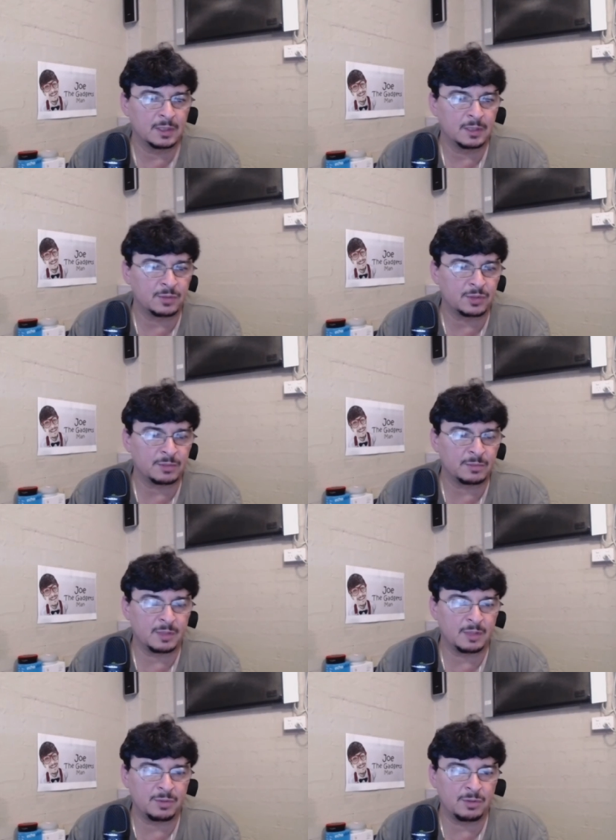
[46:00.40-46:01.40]
which I'm
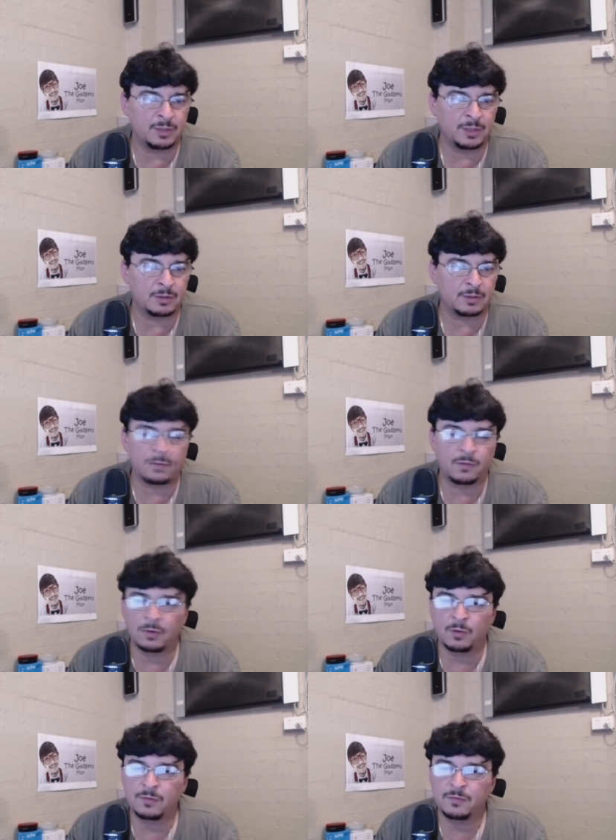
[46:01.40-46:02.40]
going to be doing on the
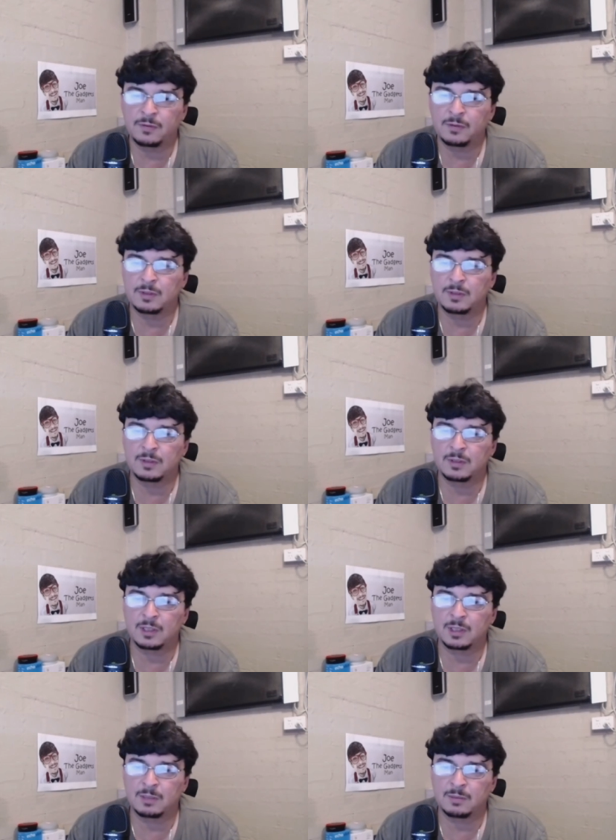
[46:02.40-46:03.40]
fourth. Oh uh,
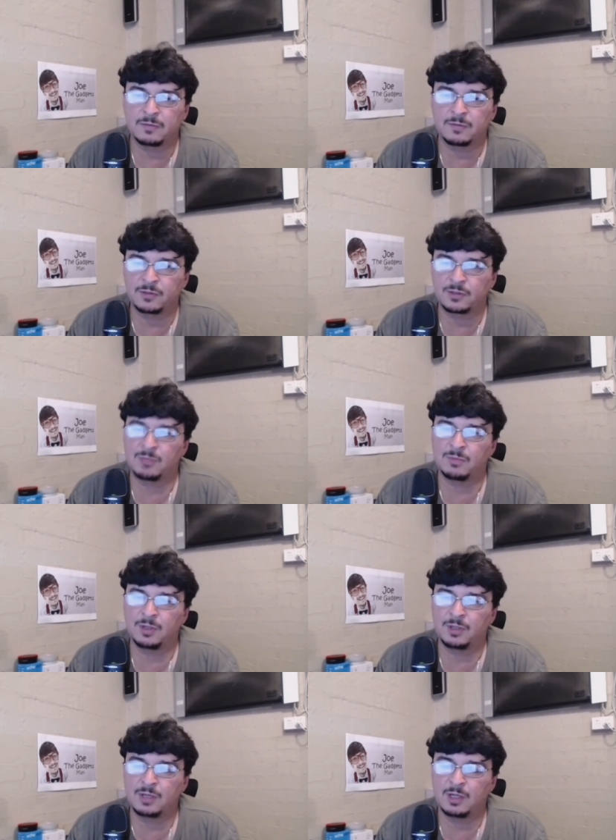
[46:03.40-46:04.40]
yeah. For
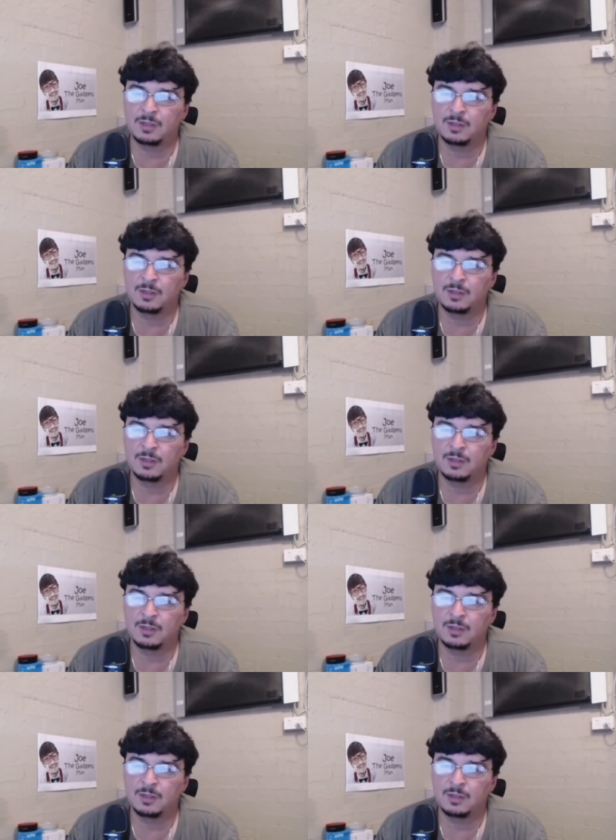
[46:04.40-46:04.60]
somebody, so